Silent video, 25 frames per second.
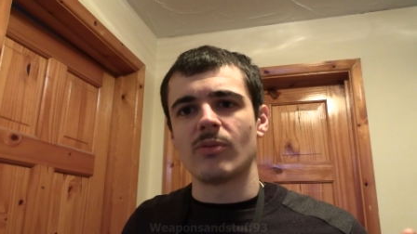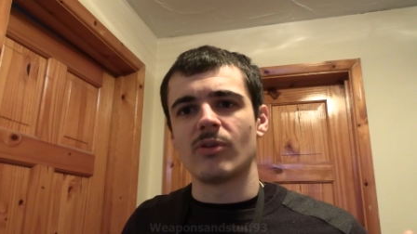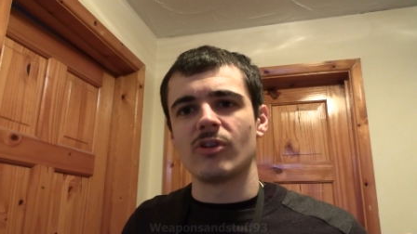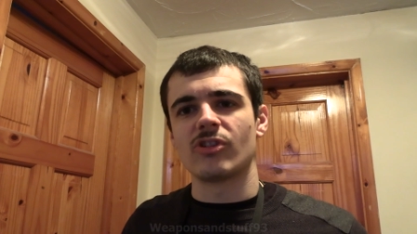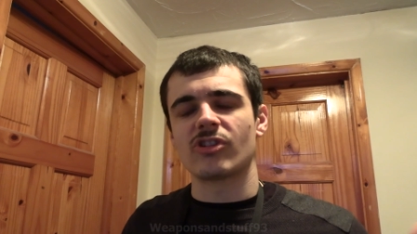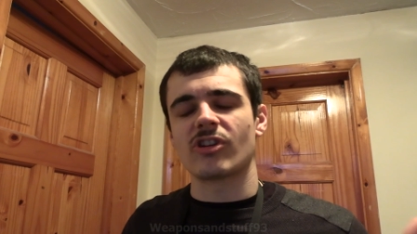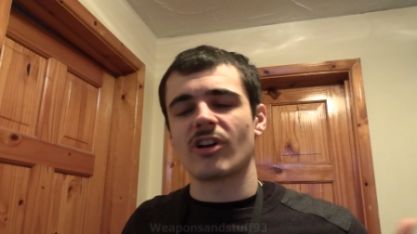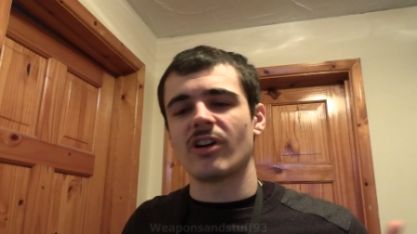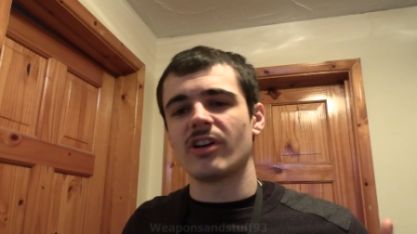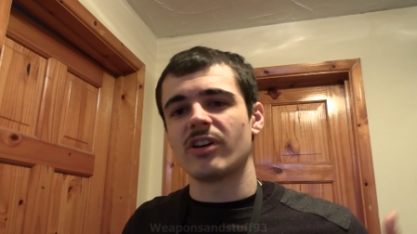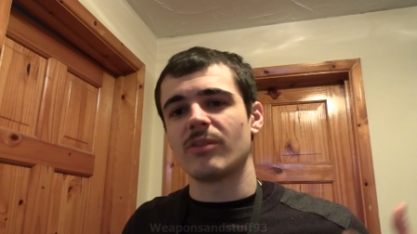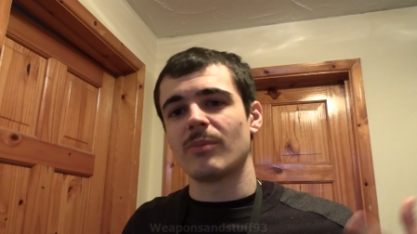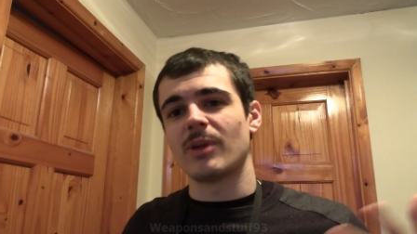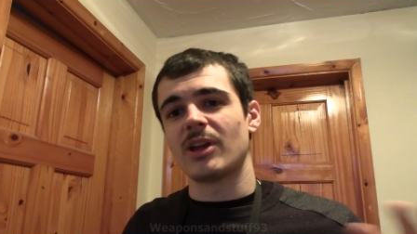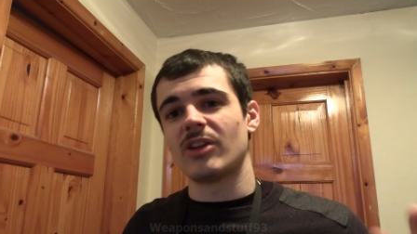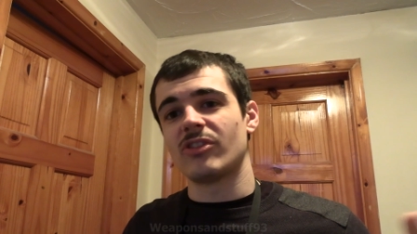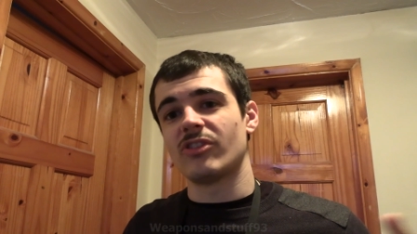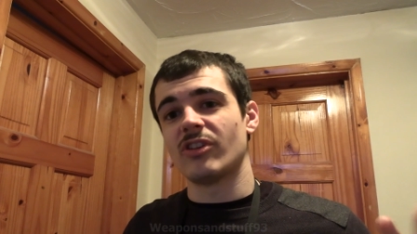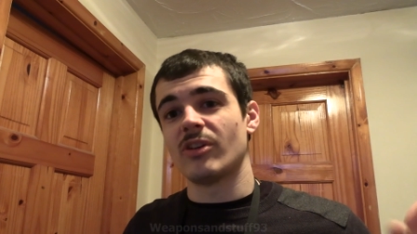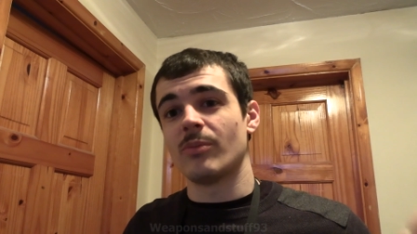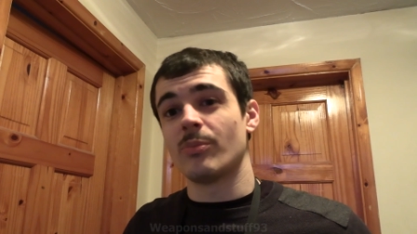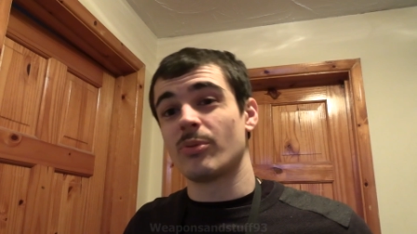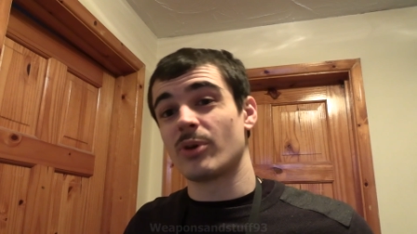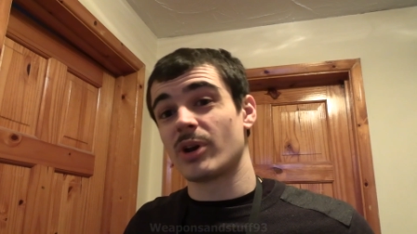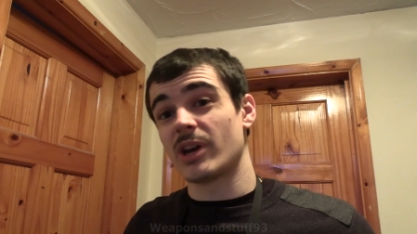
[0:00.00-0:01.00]
which kind of
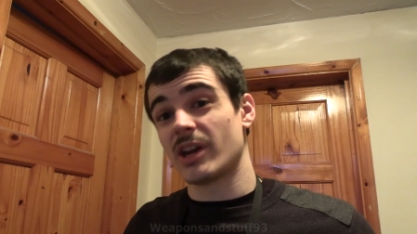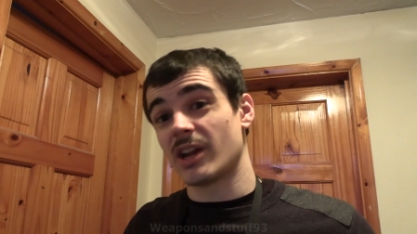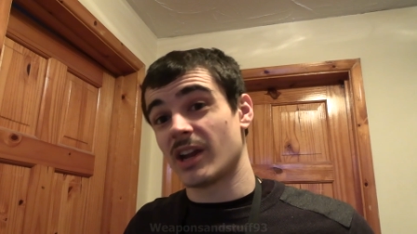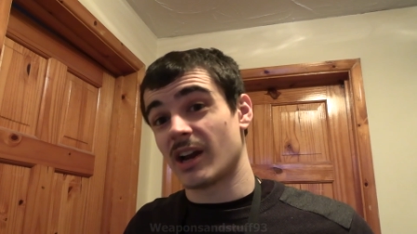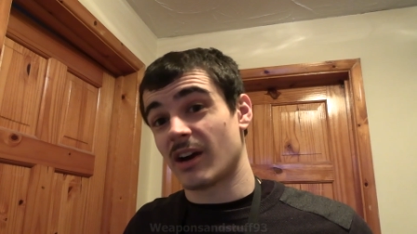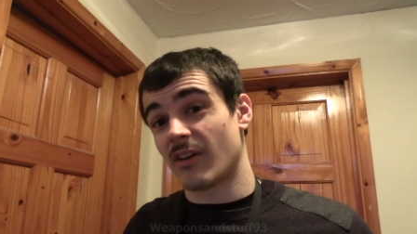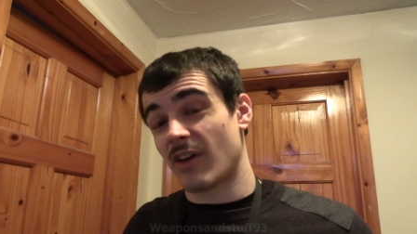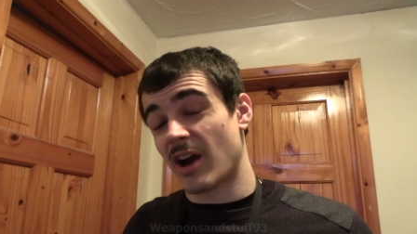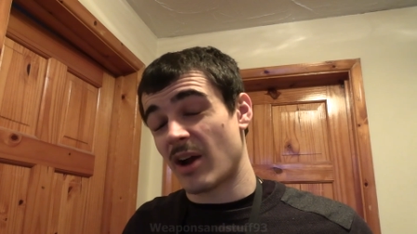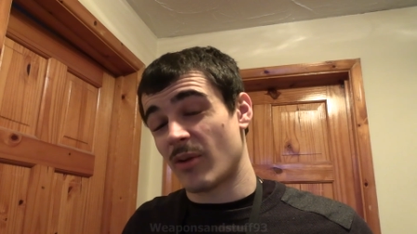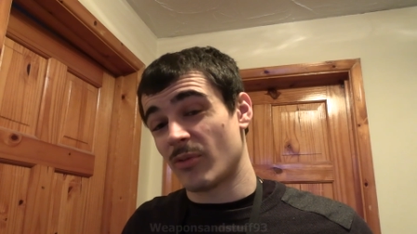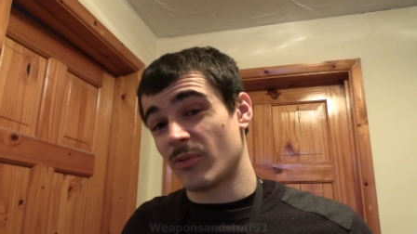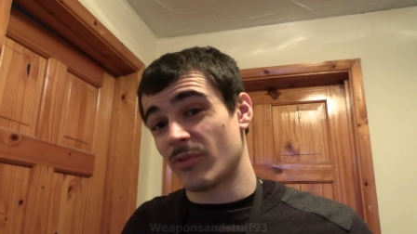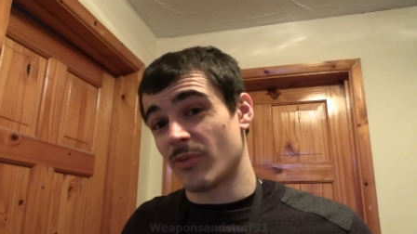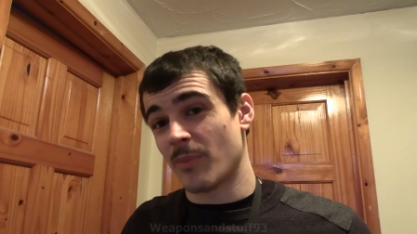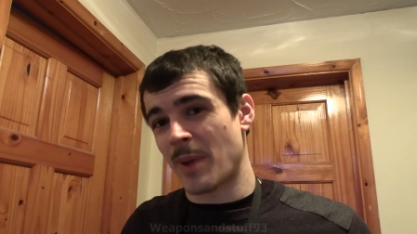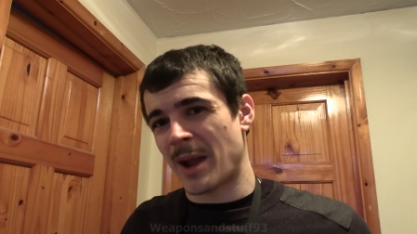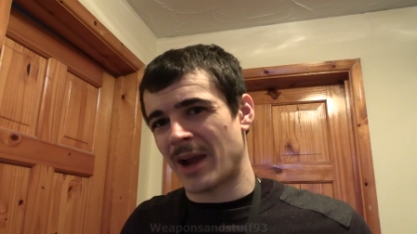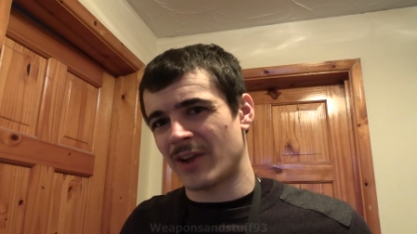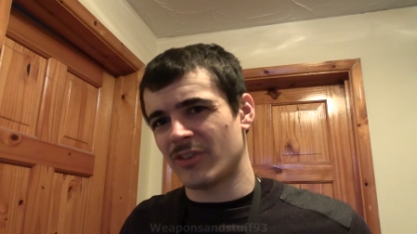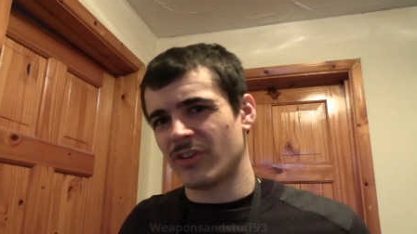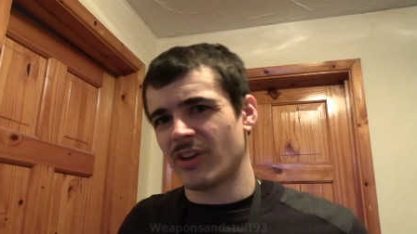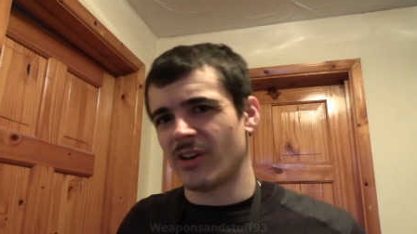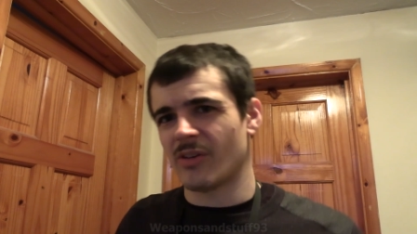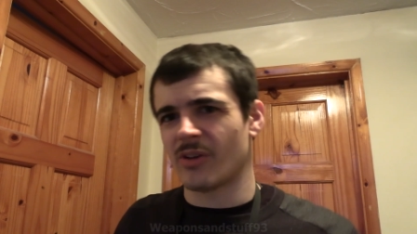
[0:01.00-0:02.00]
makes it a breeding ground for
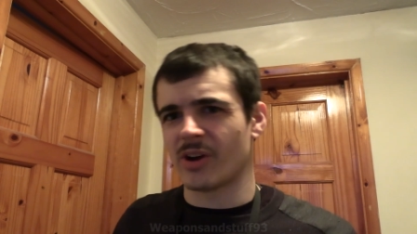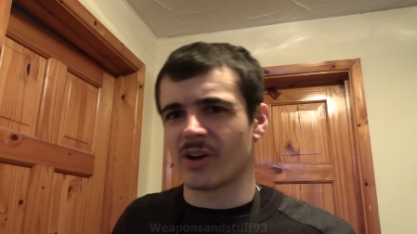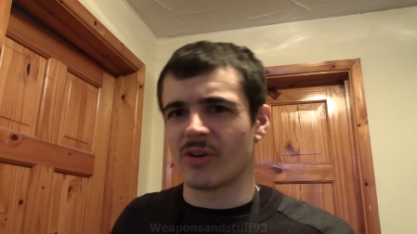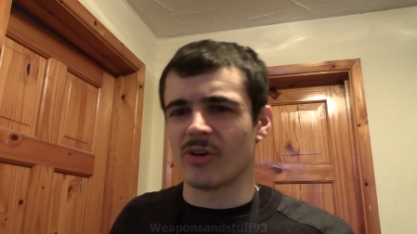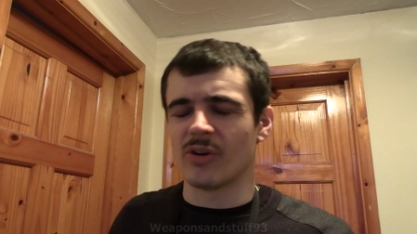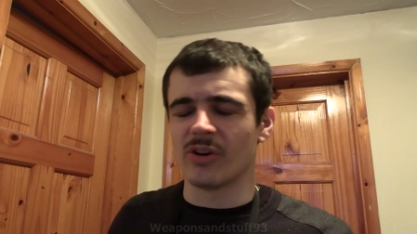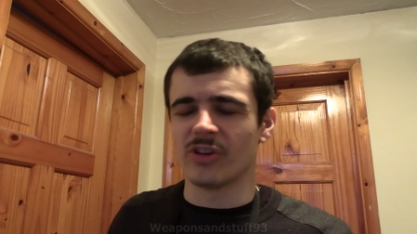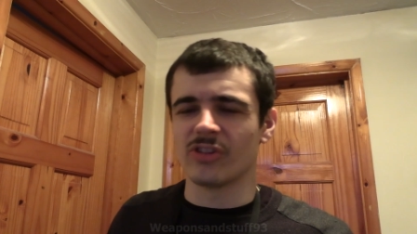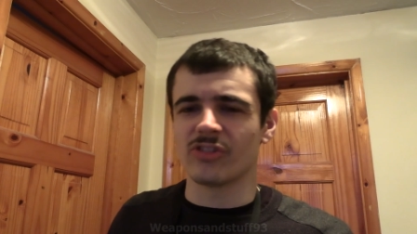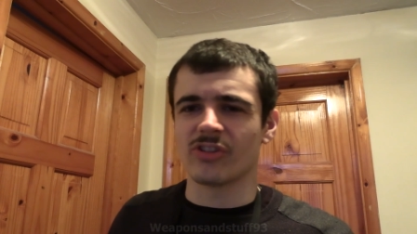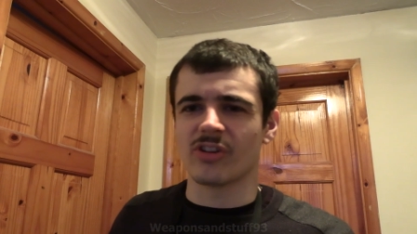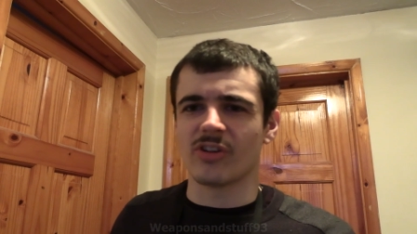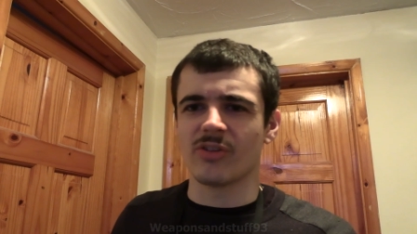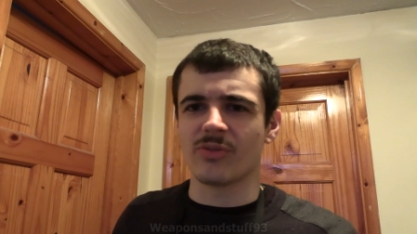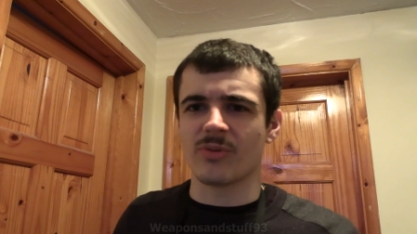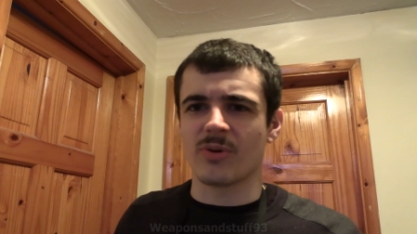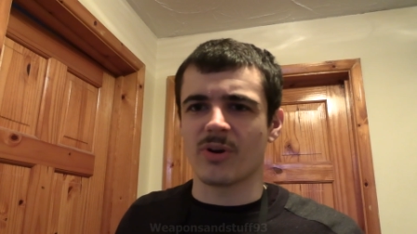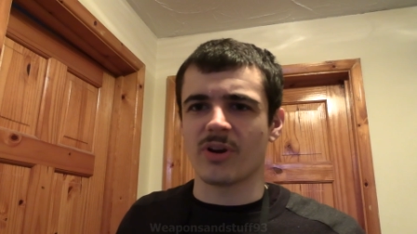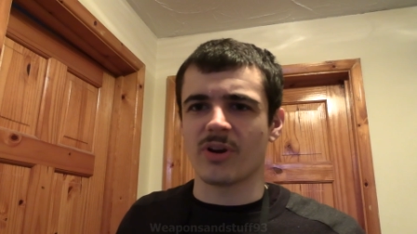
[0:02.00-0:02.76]
bacteria on its own